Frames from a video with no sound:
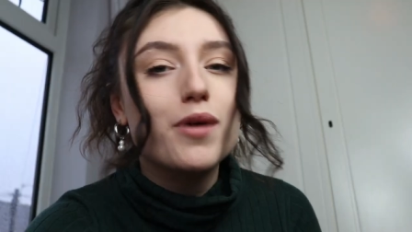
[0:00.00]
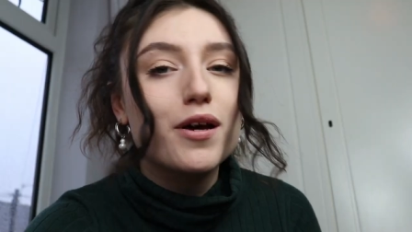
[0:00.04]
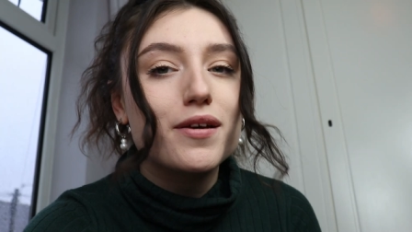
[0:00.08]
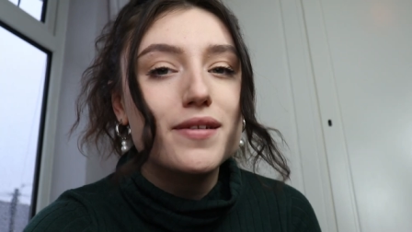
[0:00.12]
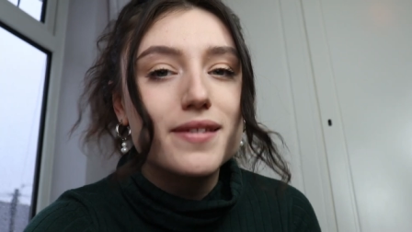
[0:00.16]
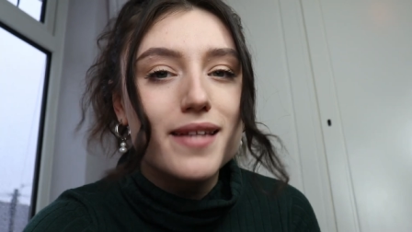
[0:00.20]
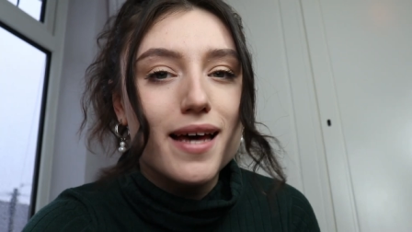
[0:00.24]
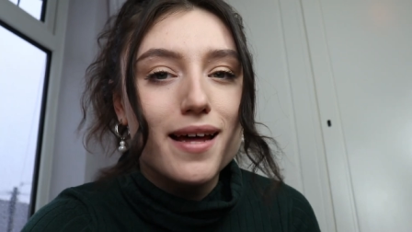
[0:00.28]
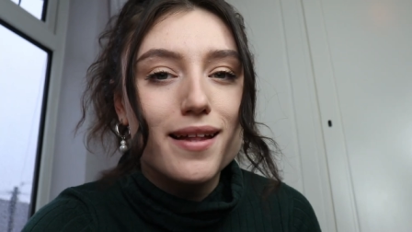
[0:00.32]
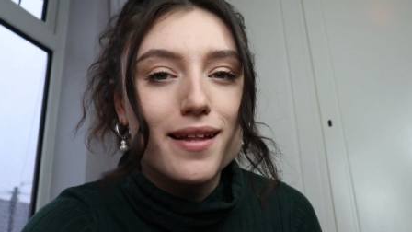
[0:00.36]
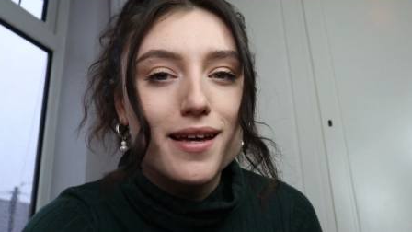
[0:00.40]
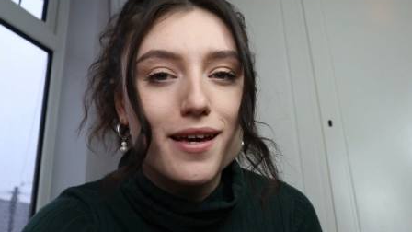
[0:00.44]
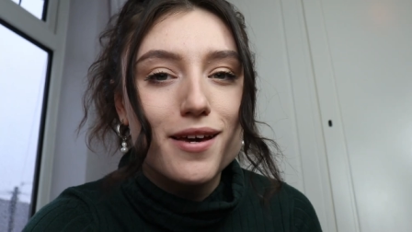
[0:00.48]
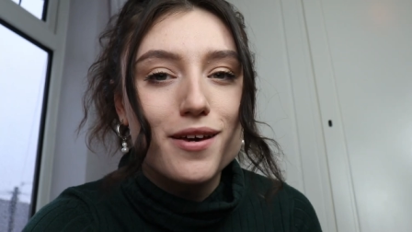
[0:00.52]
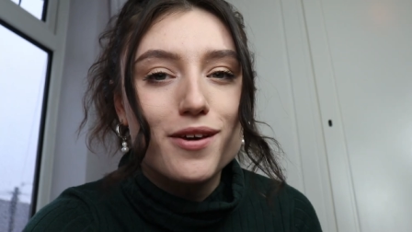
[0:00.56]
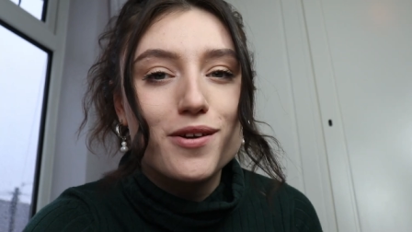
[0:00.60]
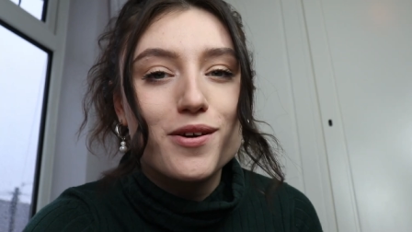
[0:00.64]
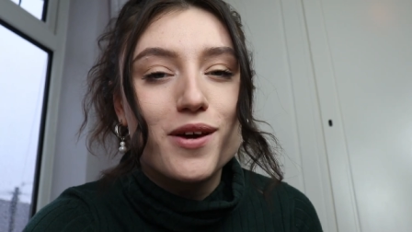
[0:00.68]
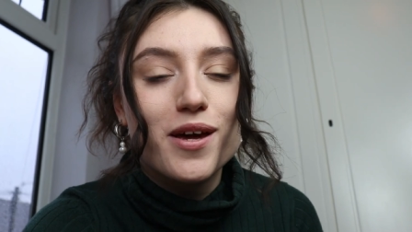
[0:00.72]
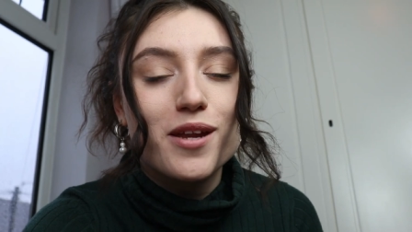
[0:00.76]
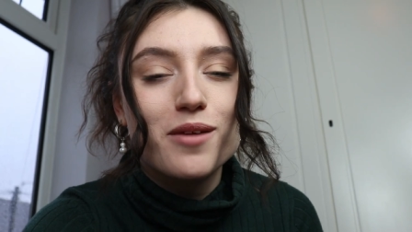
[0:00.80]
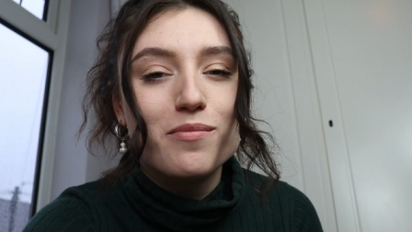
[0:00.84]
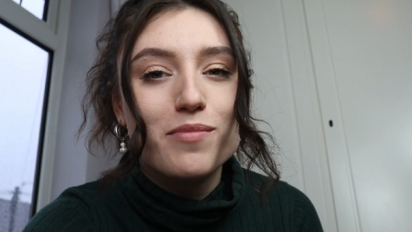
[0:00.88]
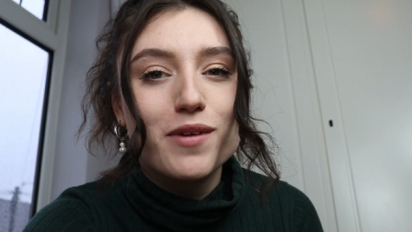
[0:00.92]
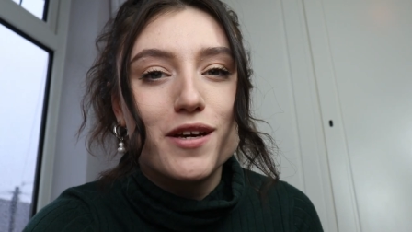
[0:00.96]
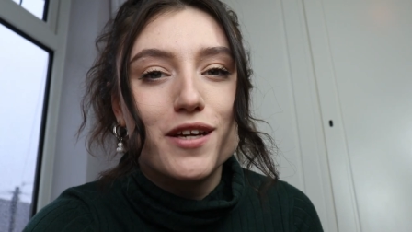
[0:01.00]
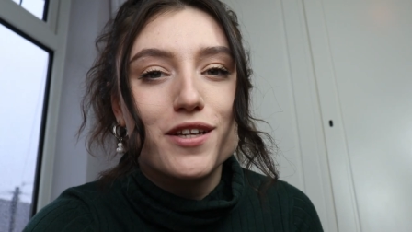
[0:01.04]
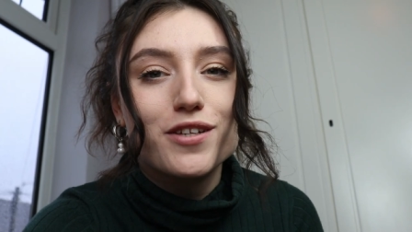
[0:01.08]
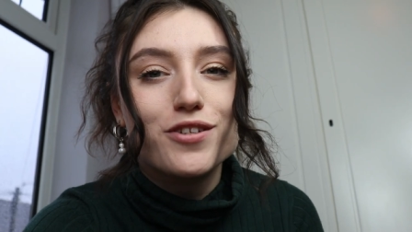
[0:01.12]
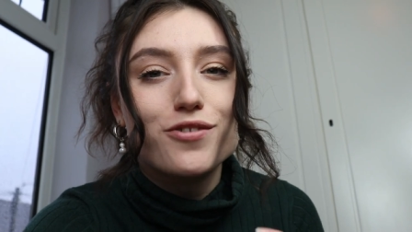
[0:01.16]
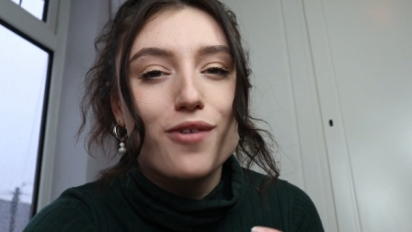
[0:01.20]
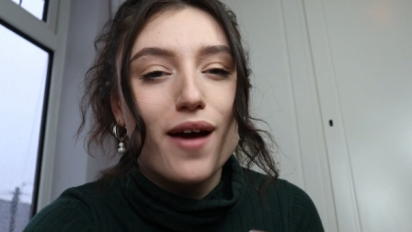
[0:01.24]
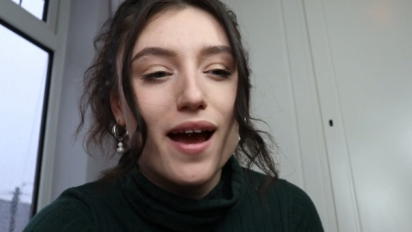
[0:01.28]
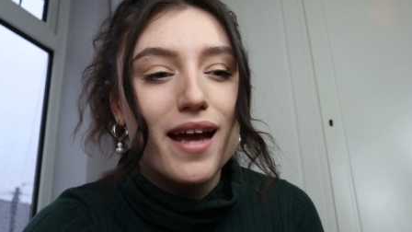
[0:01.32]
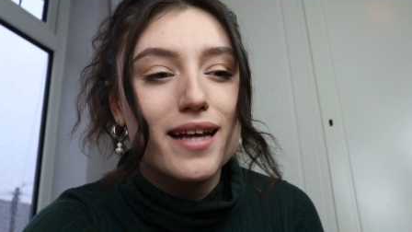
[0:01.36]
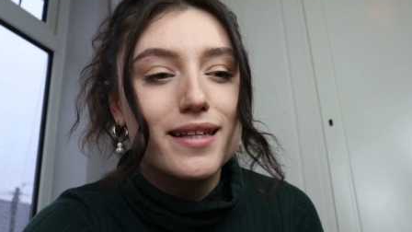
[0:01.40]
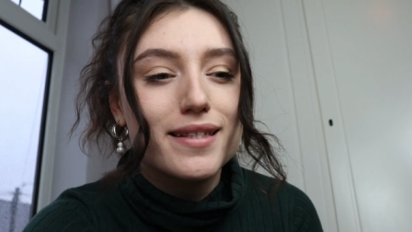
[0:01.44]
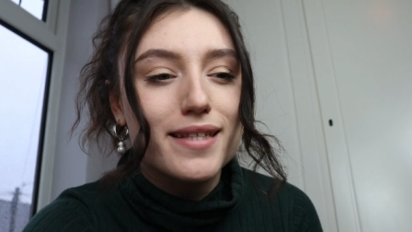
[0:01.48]
Most likely you're gonna be
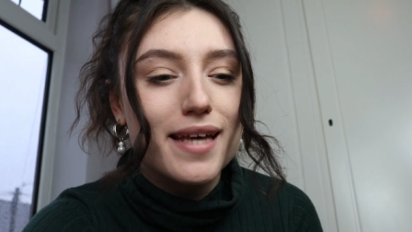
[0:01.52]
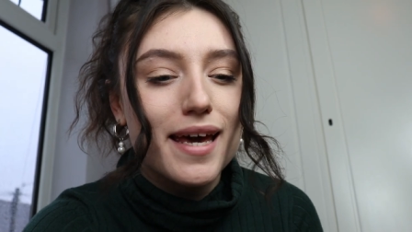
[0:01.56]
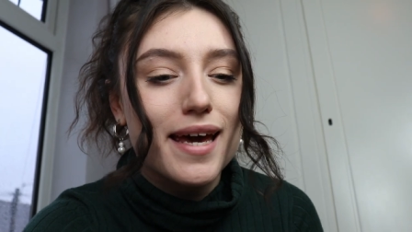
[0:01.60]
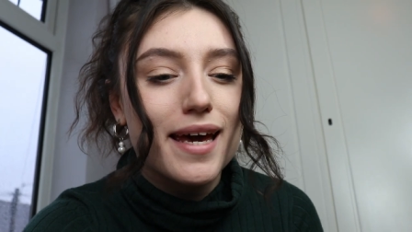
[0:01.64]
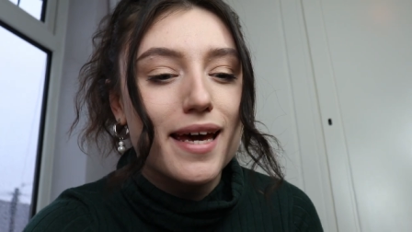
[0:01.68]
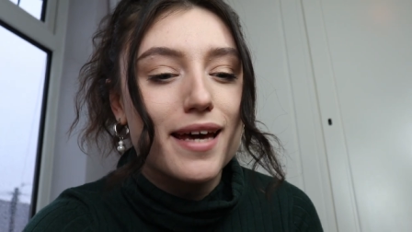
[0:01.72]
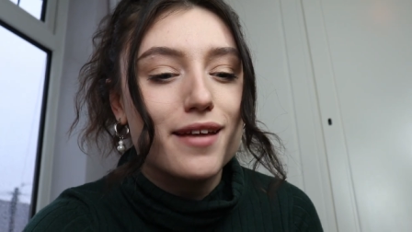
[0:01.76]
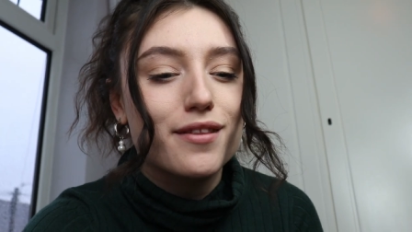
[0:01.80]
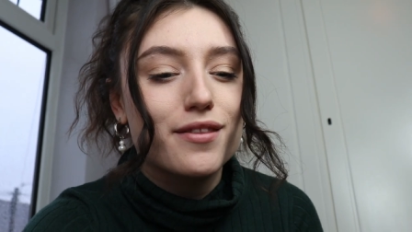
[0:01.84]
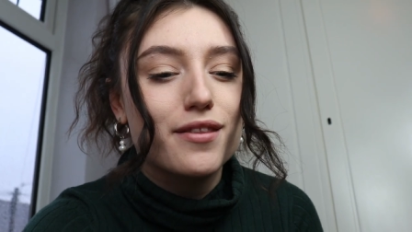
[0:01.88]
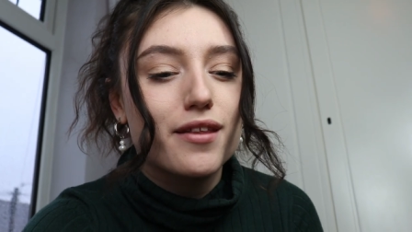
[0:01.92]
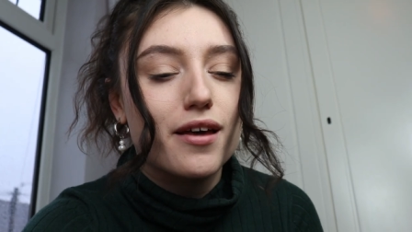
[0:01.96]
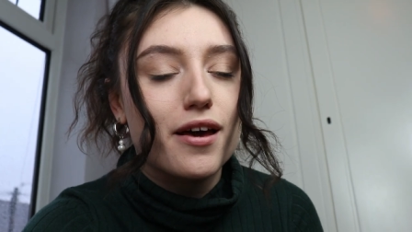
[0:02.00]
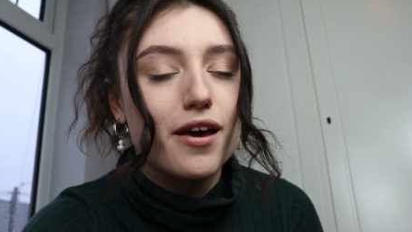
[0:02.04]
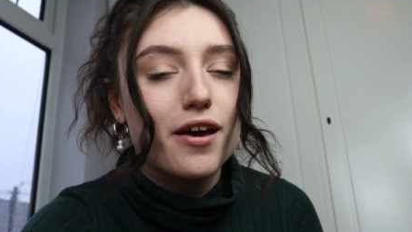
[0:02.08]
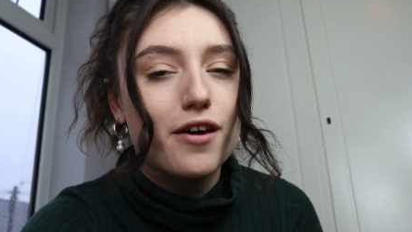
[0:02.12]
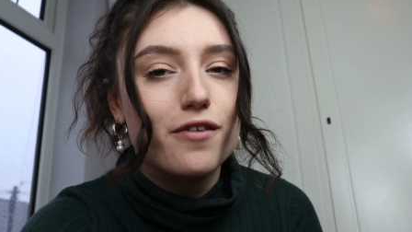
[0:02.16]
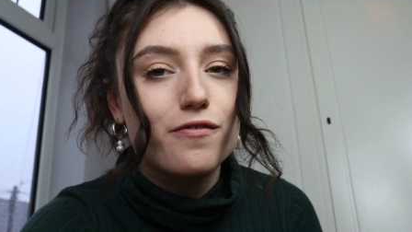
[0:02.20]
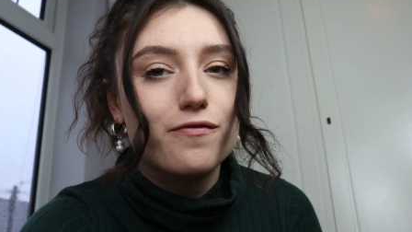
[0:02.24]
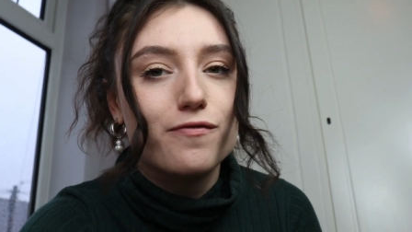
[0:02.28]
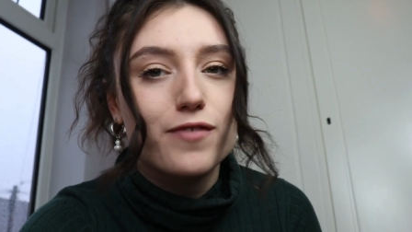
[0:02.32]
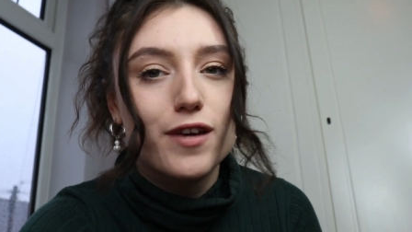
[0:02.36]
trying to hit the